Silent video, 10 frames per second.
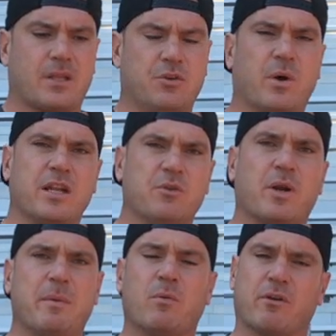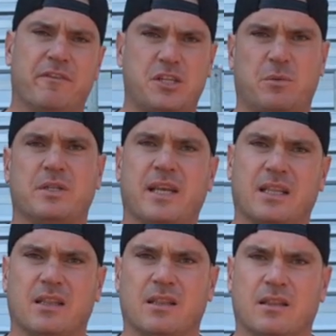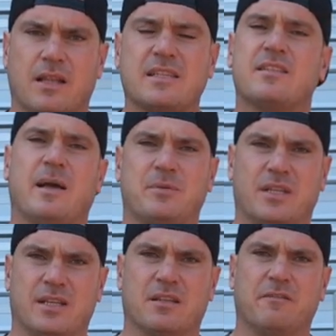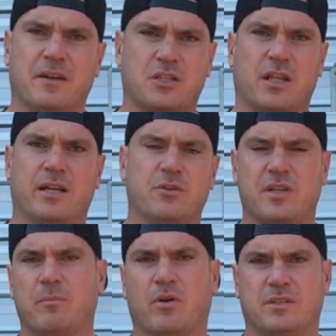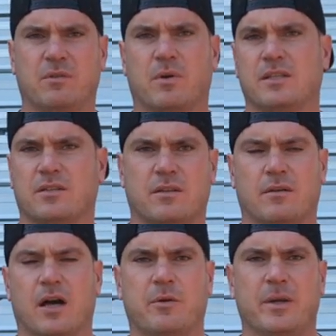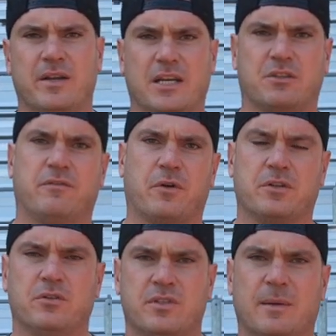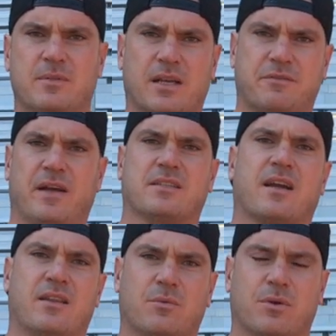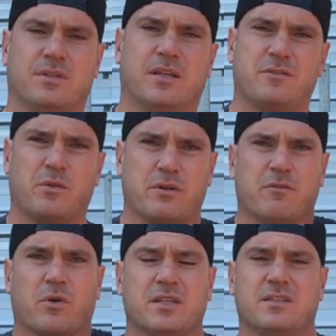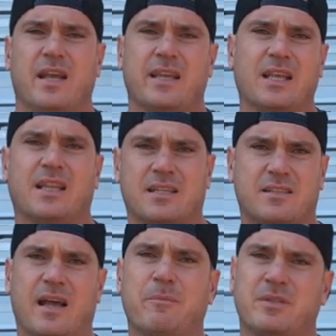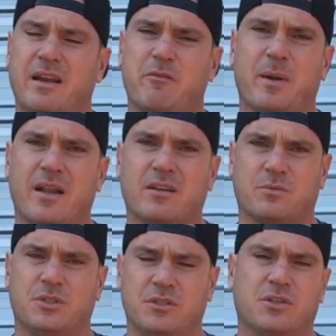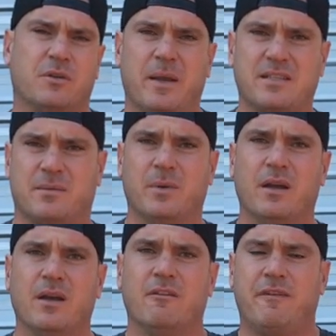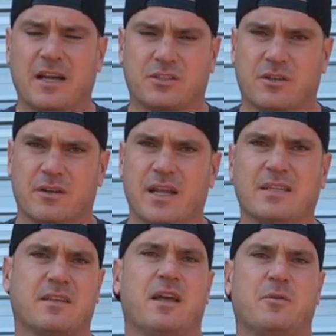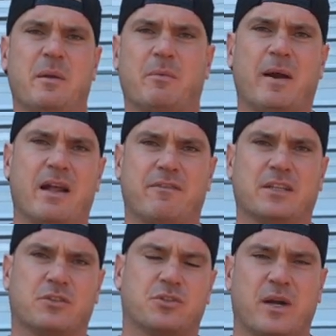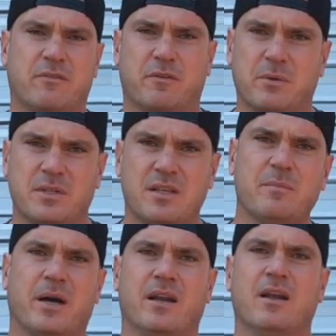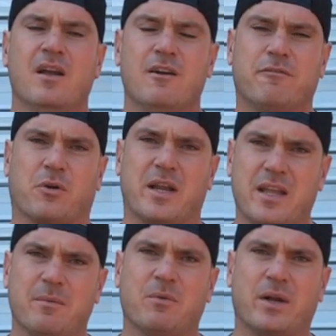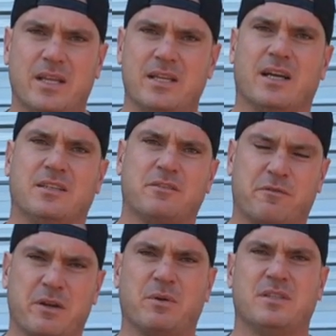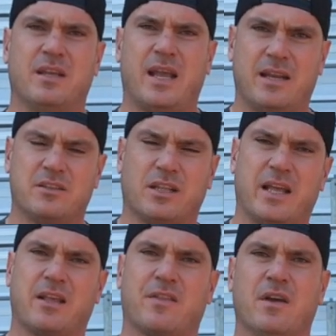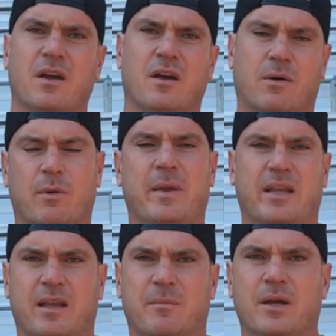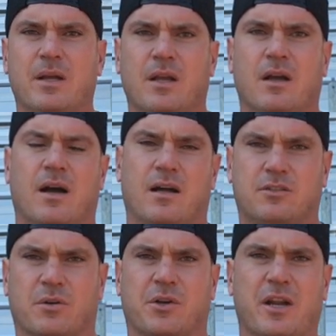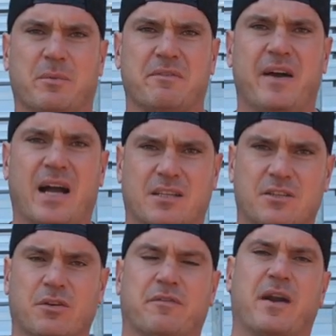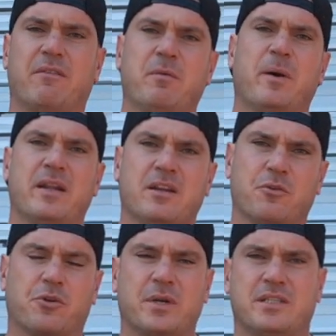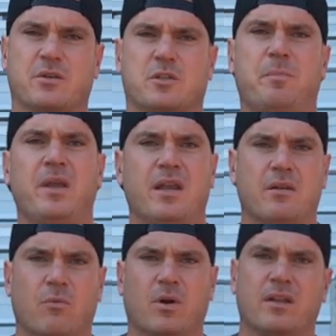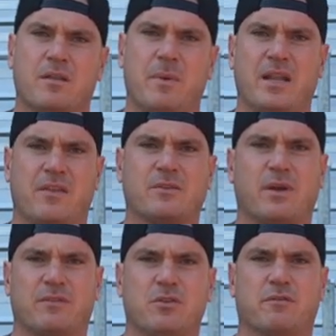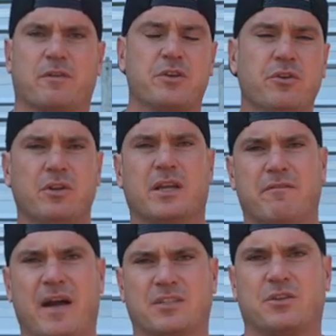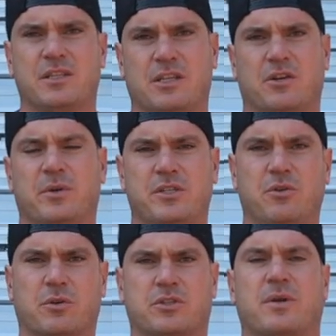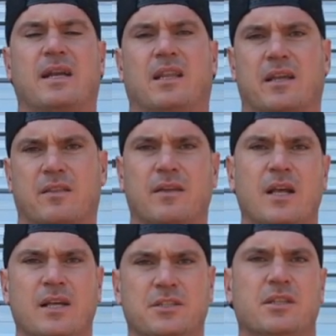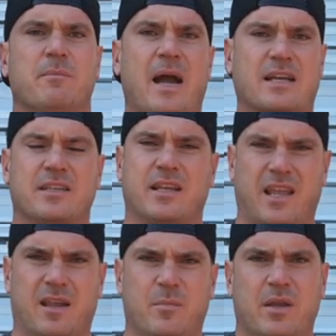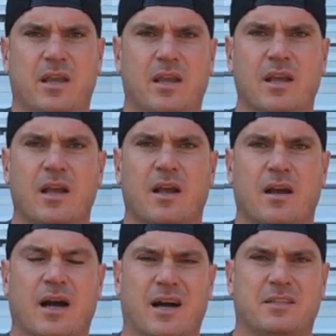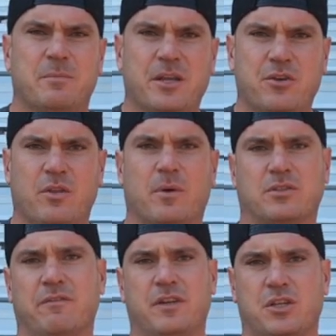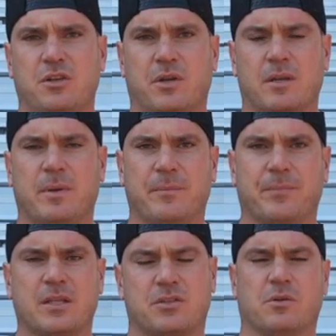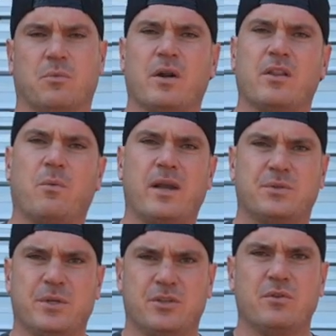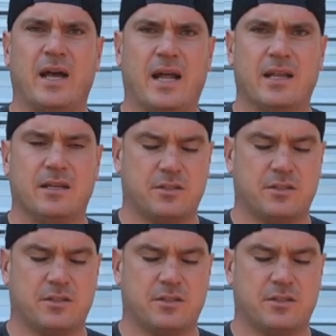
you want to be more efficient. You want to take less steps to get to the finish line. Usain Bolt runs the 100-meter dash in 42 steps. Next fastest guy in the world takes 44. He's taking less steps than everybody else, which in turn makes him faster. Yes, other people might have faster stride frequency, but for him and what he does, his frequency and his length are what make him so incredibly fast. And so for everybody to increase their speed, one of the main things we have to do for you to get faster is increase your stride length to the max it can be to make you the most efficient you can be. And so one of the ways we do that